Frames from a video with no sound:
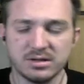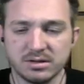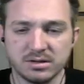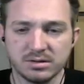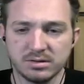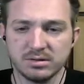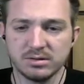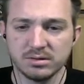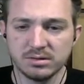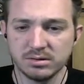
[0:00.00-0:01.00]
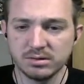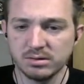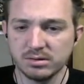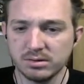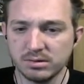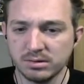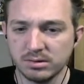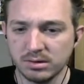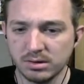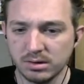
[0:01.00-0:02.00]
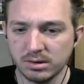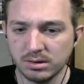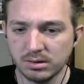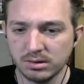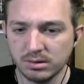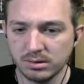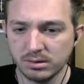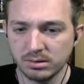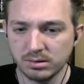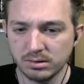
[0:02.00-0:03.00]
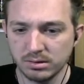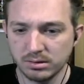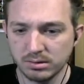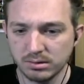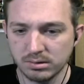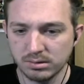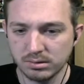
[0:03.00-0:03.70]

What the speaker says: [no speech]